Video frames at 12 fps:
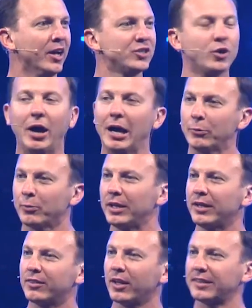So I
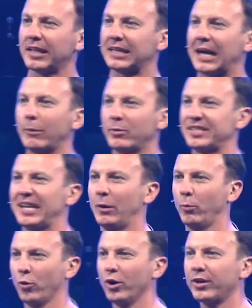really thought that God was
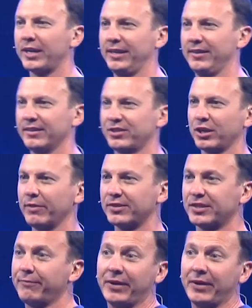at work in this service.